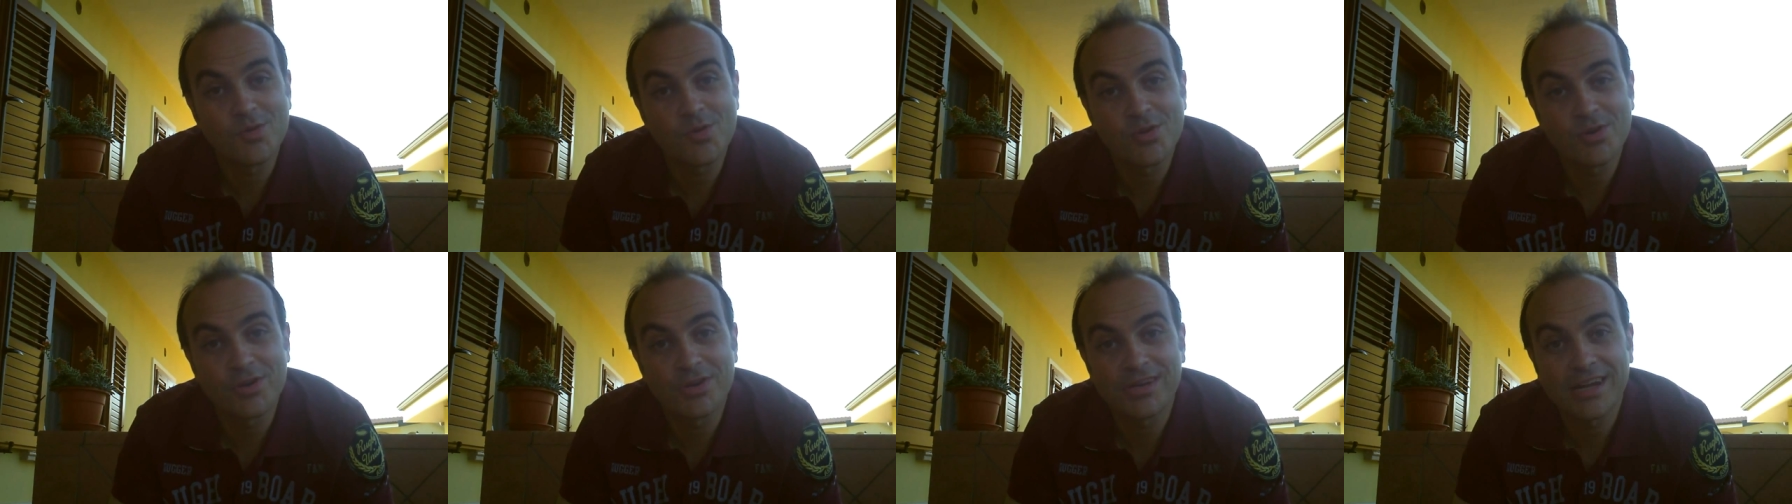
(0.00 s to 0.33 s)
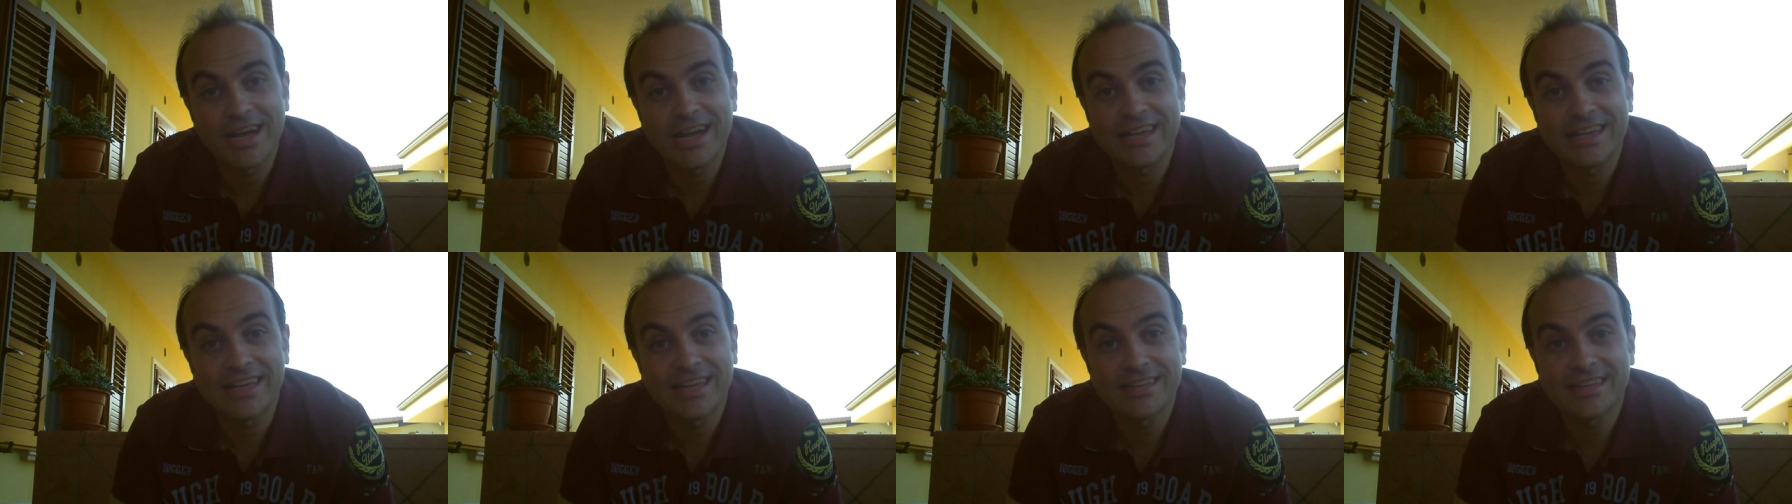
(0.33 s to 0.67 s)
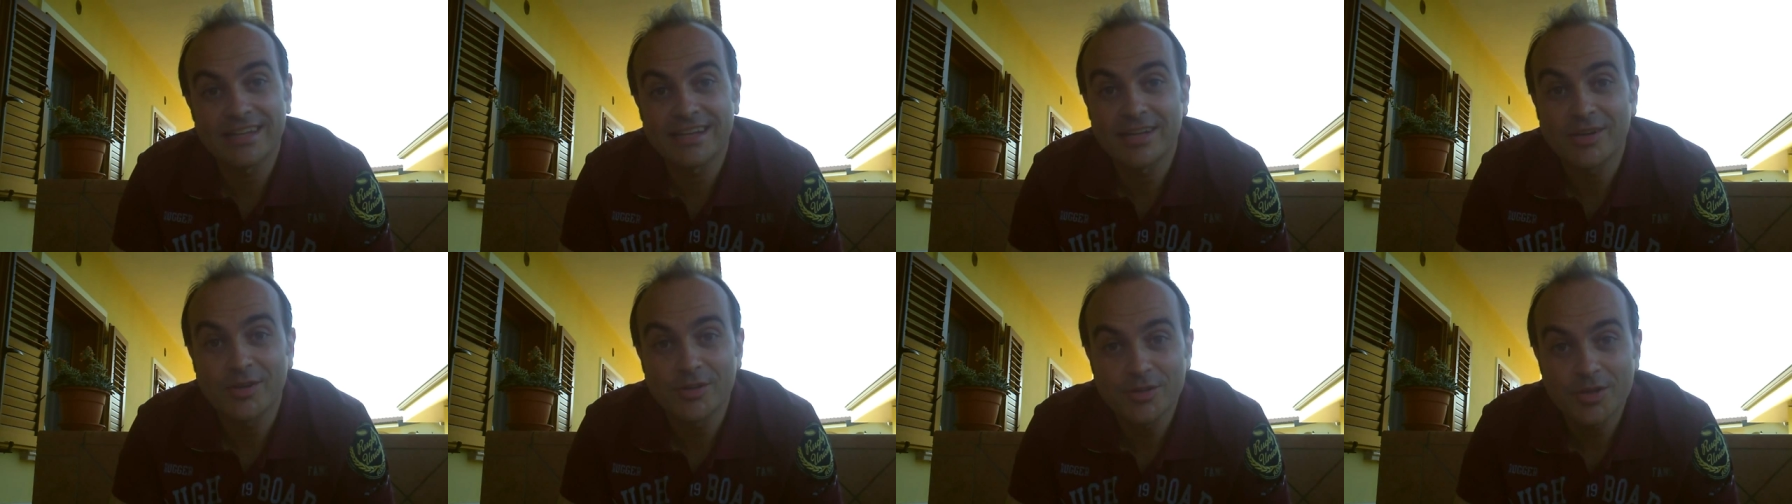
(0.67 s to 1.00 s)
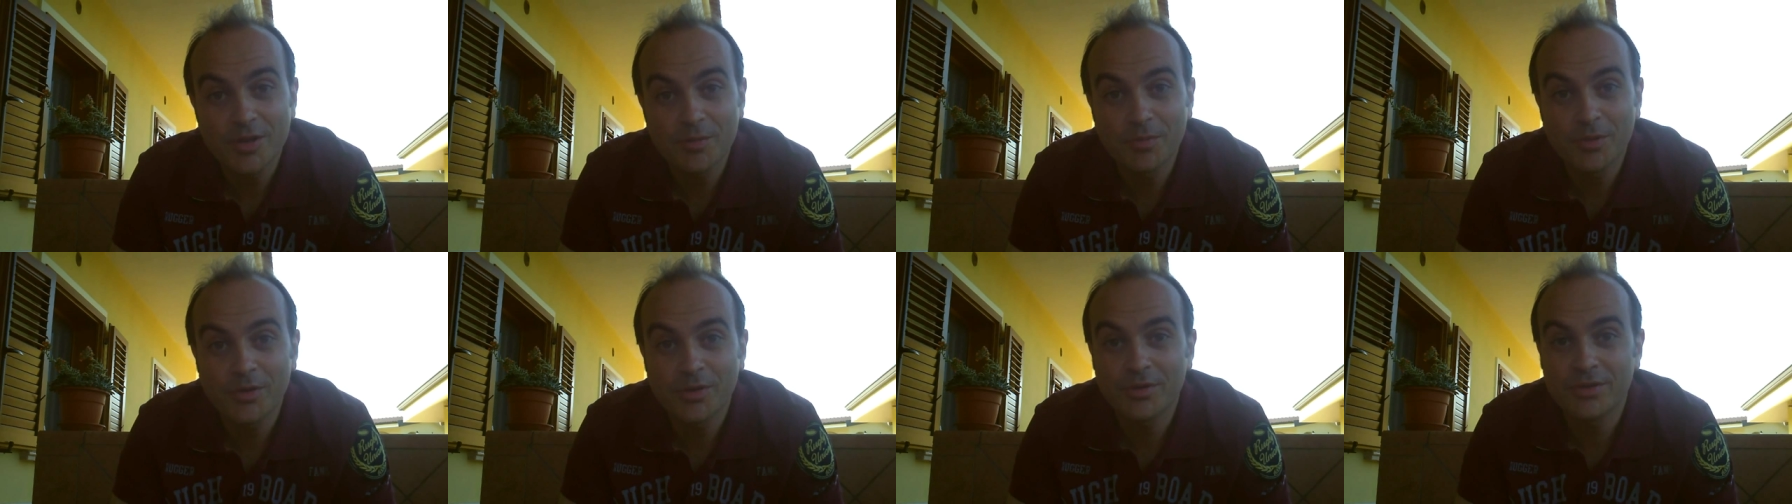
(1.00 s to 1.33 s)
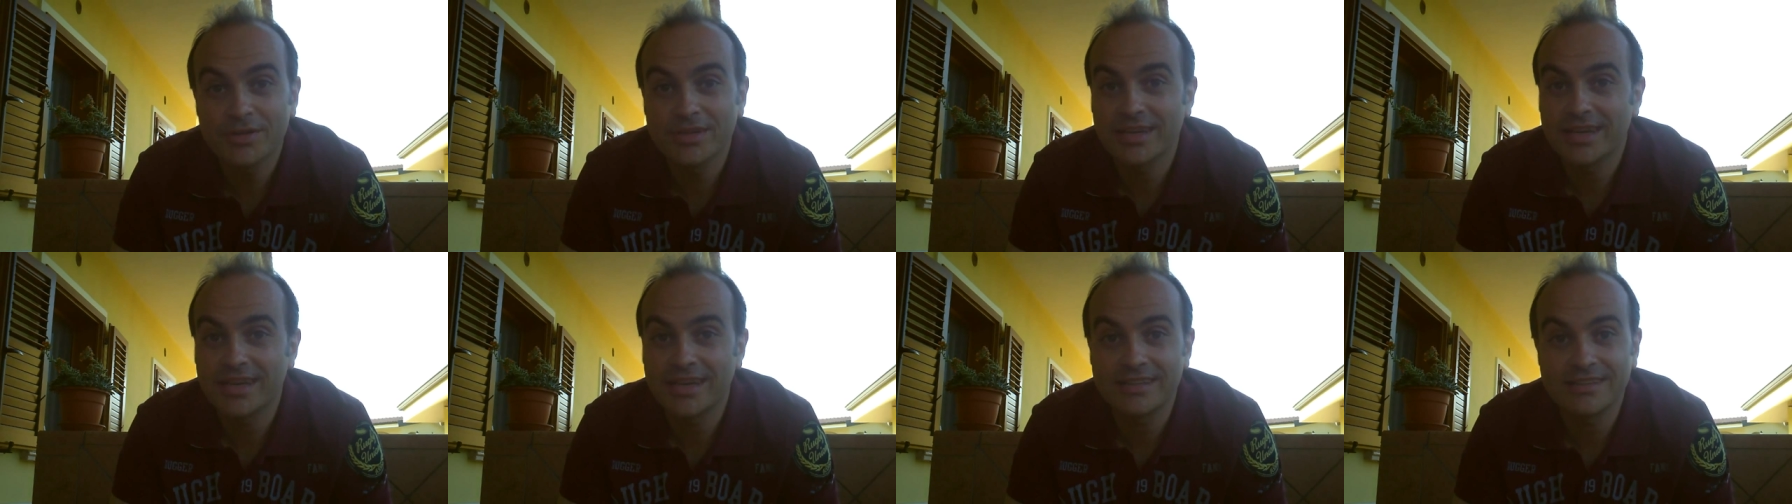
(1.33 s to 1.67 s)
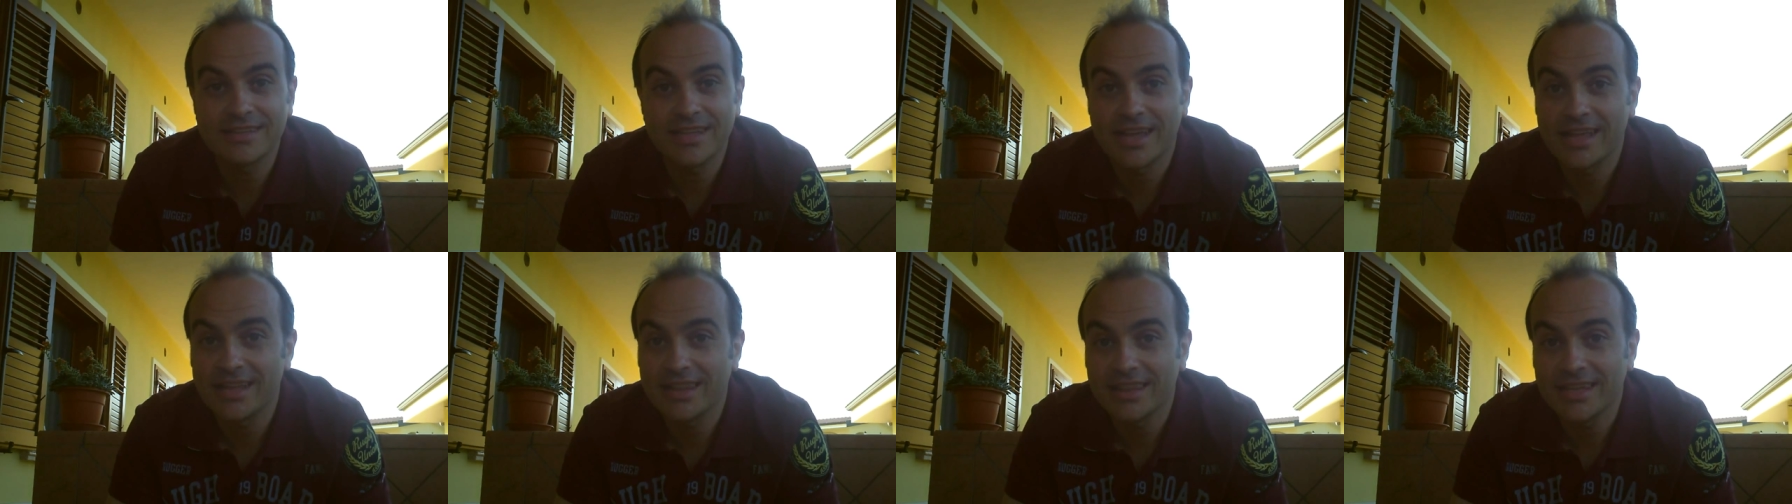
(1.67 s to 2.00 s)
Or I get an audiobook
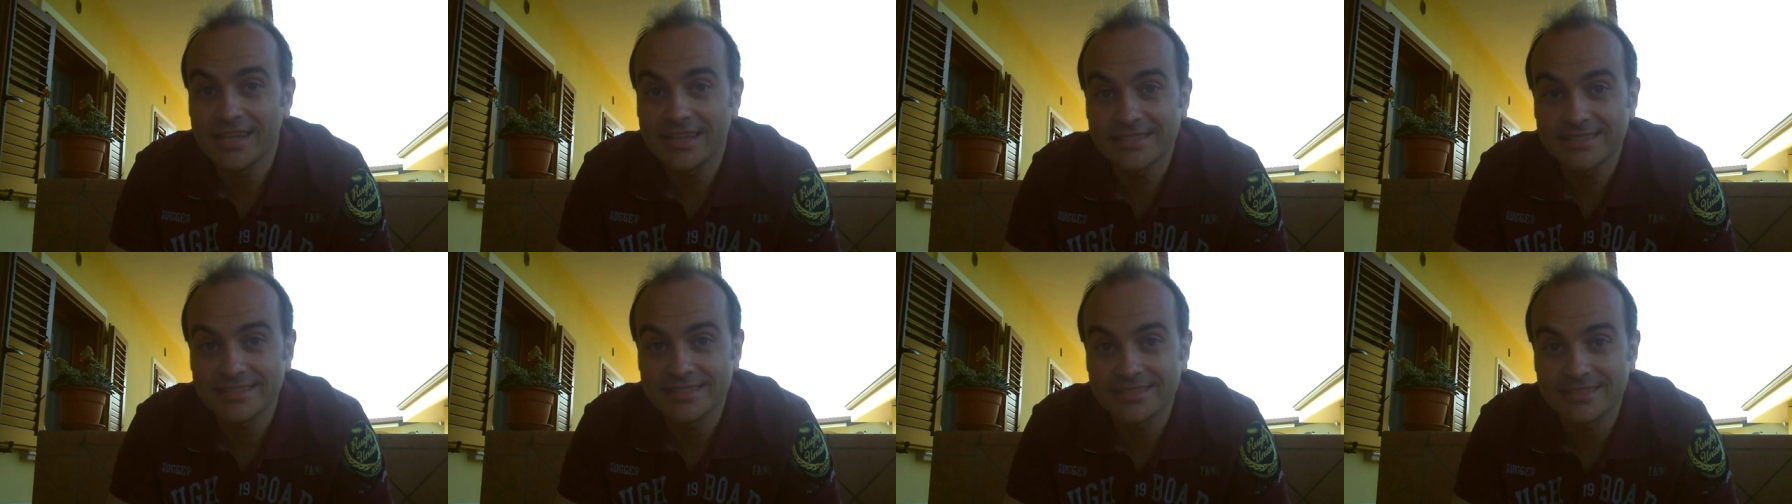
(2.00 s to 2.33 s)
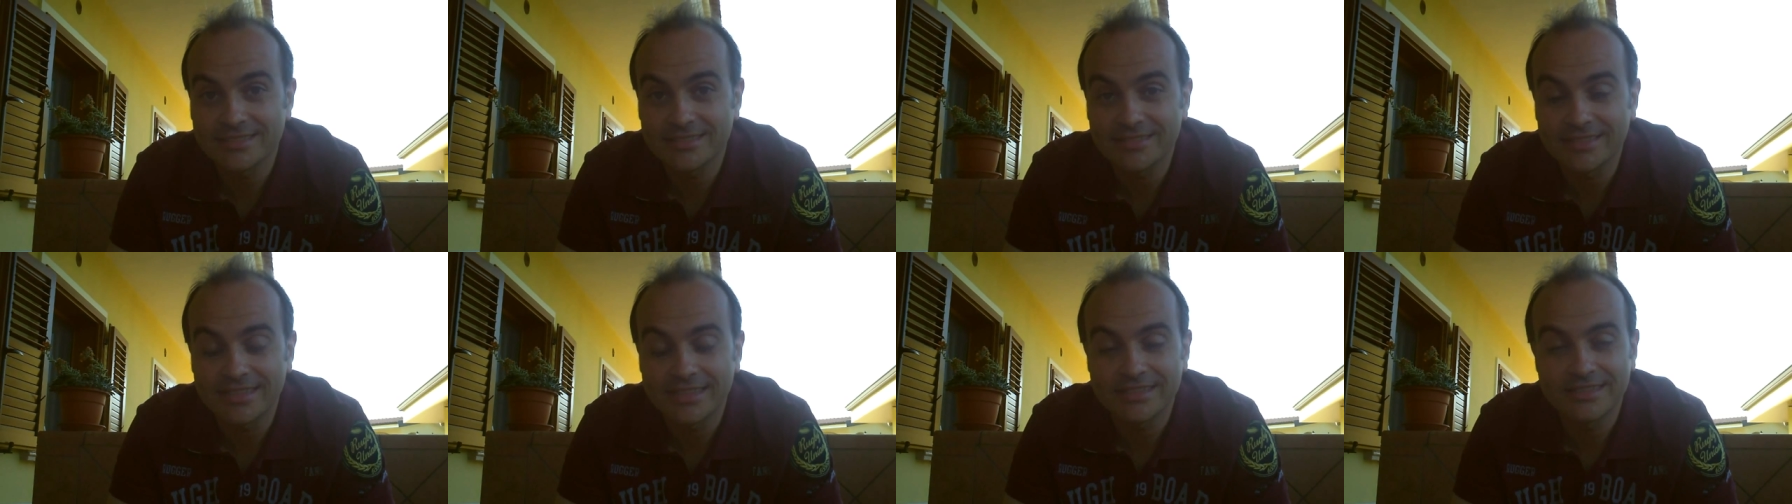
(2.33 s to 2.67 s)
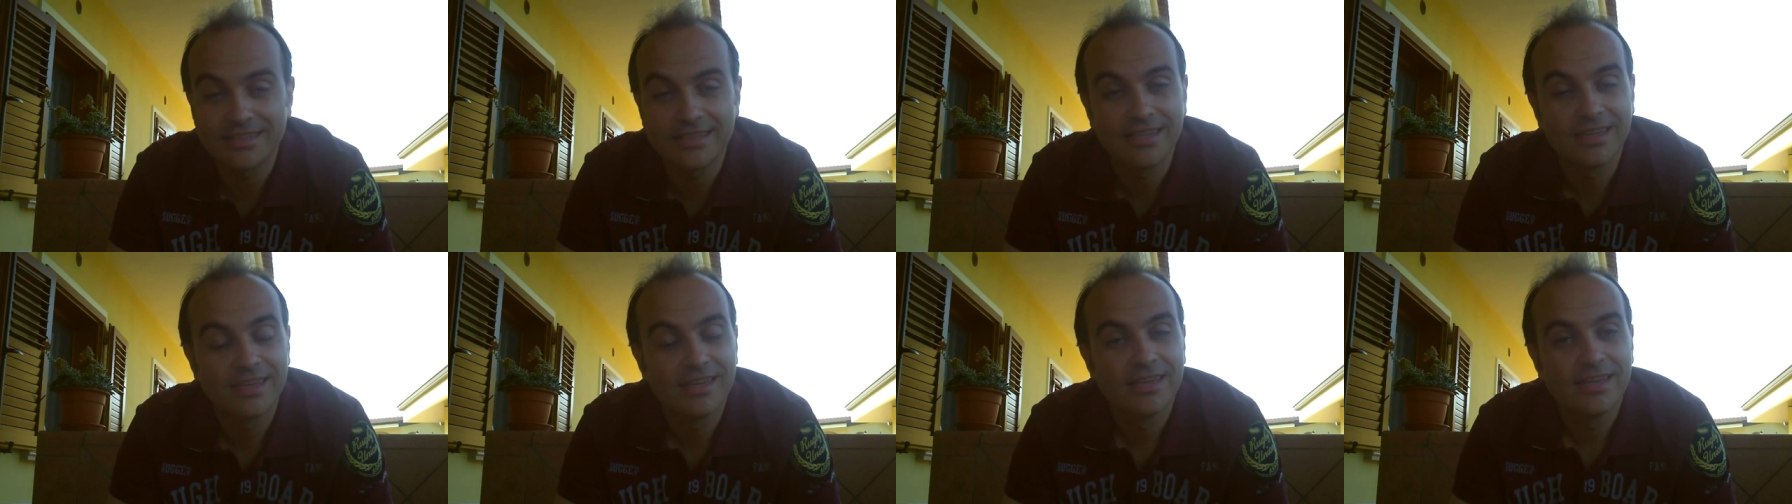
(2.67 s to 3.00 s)
and I listen to it.